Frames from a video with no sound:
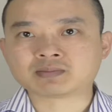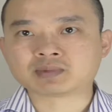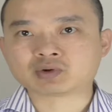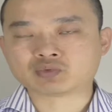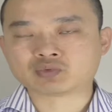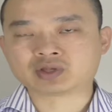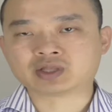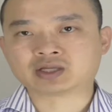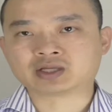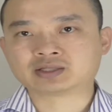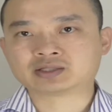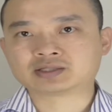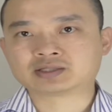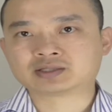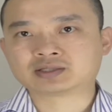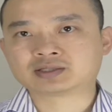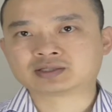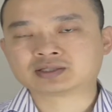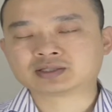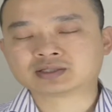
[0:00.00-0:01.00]

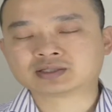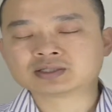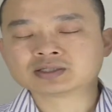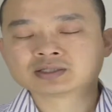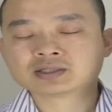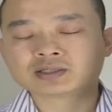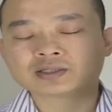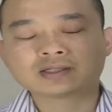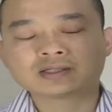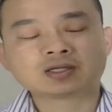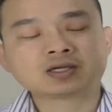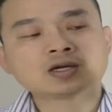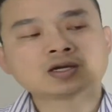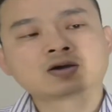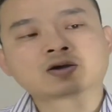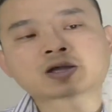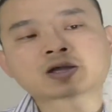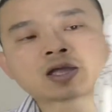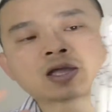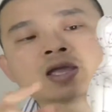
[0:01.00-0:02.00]
meridians.
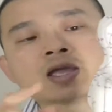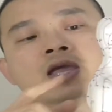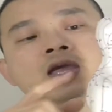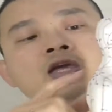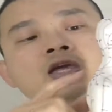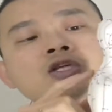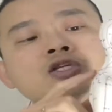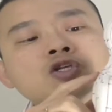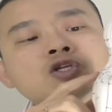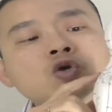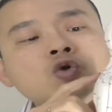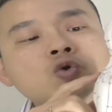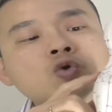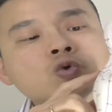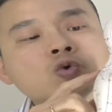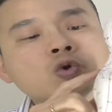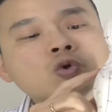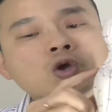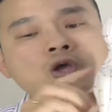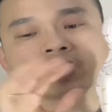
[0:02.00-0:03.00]
Okay. So
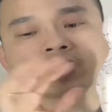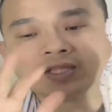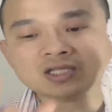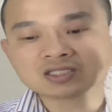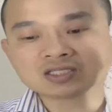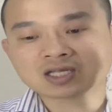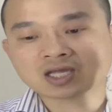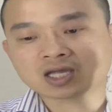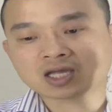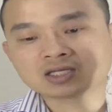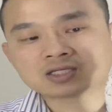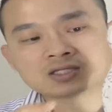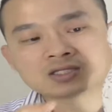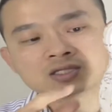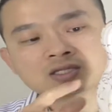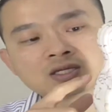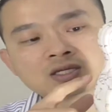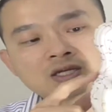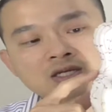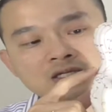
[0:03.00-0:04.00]
in this case,
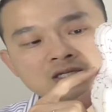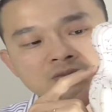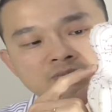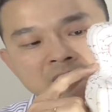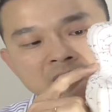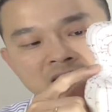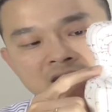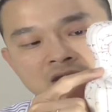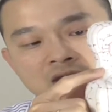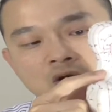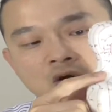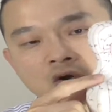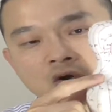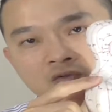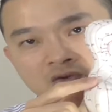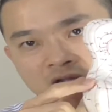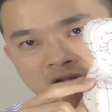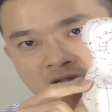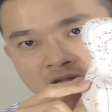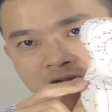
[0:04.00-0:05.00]
it's mainly
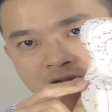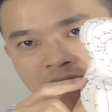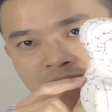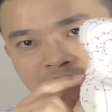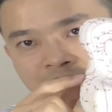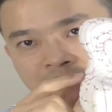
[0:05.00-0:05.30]
over here.